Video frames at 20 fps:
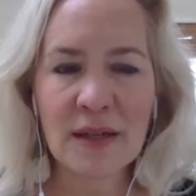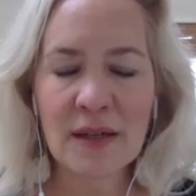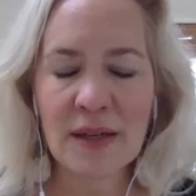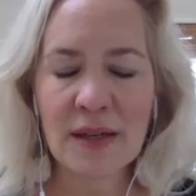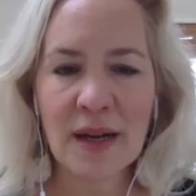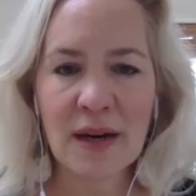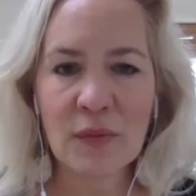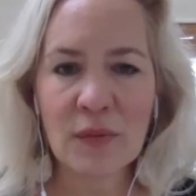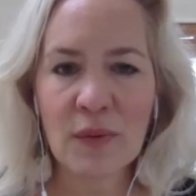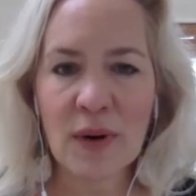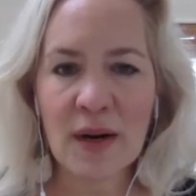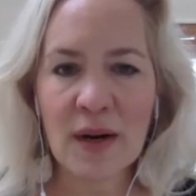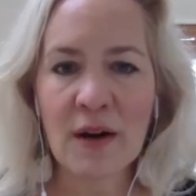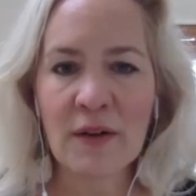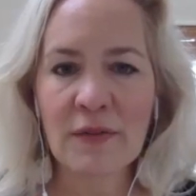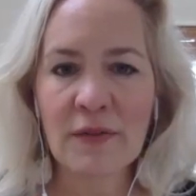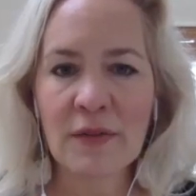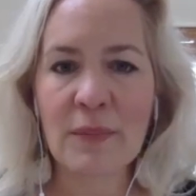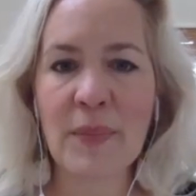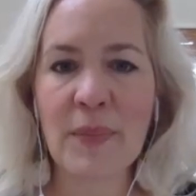I did kind of
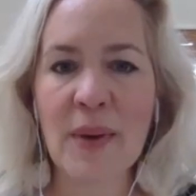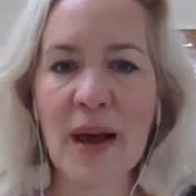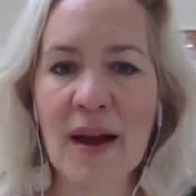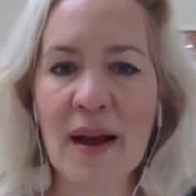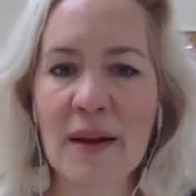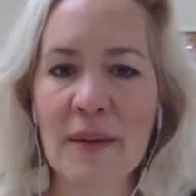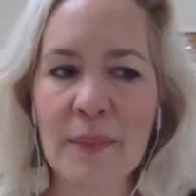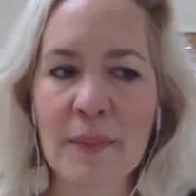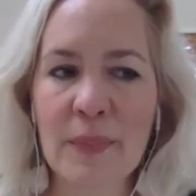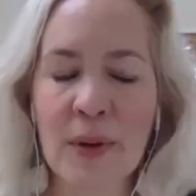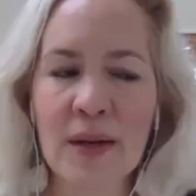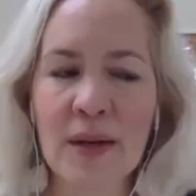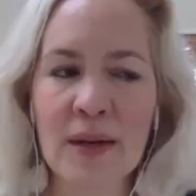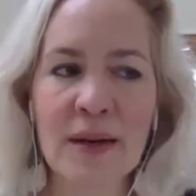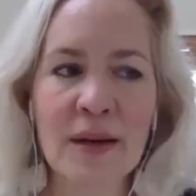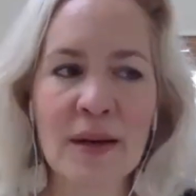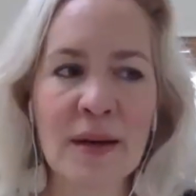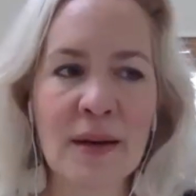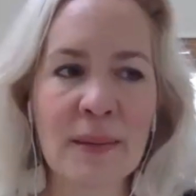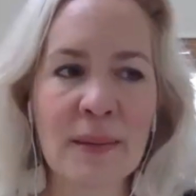right off the bat.
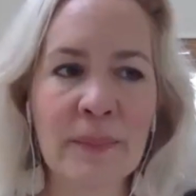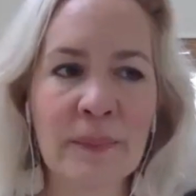But